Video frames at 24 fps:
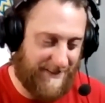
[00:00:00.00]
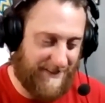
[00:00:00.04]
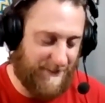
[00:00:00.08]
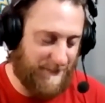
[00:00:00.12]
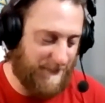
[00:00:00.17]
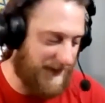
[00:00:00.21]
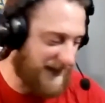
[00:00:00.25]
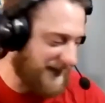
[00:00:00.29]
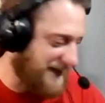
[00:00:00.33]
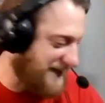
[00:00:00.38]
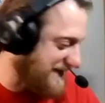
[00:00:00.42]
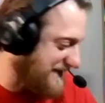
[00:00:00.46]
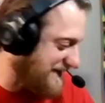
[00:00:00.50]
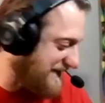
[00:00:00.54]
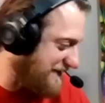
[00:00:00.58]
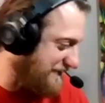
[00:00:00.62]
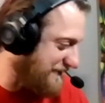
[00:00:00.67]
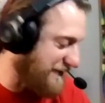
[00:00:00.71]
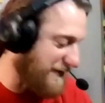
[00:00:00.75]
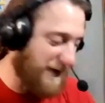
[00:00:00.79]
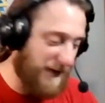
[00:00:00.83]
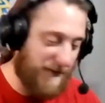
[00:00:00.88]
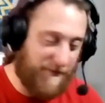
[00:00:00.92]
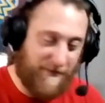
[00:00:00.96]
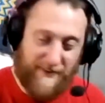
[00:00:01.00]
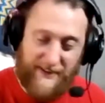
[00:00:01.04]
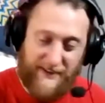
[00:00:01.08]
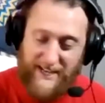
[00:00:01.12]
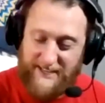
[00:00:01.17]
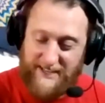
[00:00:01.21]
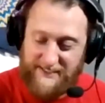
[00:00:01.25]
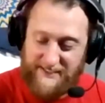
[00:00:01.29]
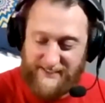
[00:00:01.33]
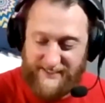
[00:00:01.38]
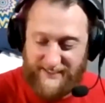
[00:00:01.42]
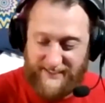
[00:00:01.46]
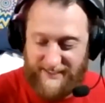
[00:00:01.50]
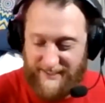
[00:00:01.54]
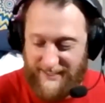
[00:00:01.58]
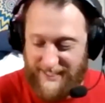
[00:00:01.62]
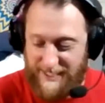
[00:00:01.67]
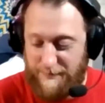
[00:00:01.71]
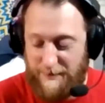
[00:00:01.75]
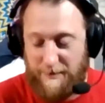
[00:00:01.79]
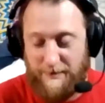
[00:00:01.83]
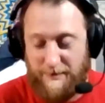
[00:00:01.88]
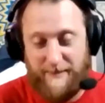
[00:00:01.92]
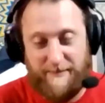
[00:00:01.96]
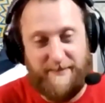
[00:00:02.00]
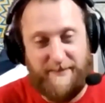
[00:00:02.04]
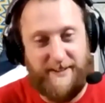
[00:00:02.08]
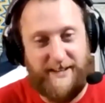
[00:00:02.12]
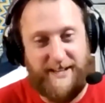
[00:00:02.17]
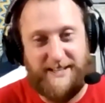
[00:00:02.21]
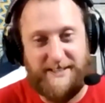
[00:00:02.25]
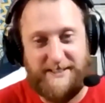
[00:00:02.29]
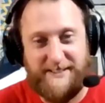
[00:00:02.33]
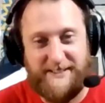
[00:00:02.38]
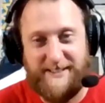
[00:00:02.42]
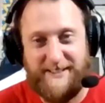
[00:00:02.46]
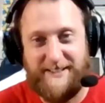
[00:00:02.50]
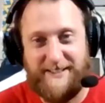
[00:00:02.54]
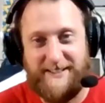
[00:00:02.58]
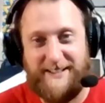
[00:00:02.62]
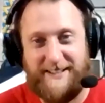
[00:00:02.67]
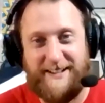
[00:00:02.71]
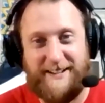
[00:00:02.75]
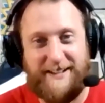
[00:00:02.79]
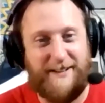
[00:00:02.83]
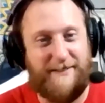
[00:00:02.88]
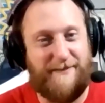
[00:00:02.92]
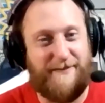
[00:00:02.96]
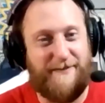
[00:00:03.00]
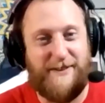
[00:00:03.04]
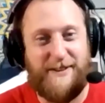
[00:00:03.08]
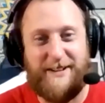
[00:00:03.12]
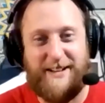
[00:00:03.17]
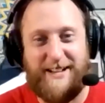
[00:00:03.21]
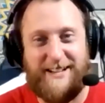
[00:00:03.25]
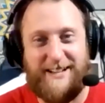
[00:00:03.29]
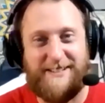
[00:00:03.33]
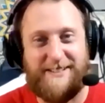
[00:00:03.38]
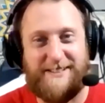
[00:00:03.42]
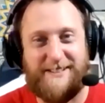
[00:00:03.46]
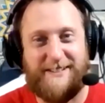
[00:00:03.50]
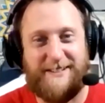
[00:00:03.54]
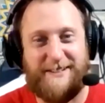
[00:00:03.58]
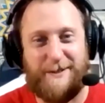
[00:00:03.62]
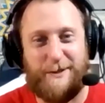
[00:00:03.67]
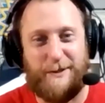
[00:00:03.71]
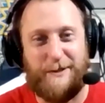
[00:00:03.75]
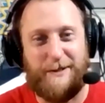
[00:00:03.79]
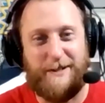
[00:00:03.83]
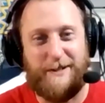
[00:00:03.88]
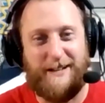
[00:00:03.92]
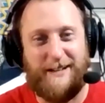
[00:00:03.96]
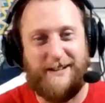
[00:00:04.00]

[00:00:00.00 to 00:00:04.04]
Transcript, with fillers: Oh my God, with Vanessa. I spoke with Vanessa like a few days ago.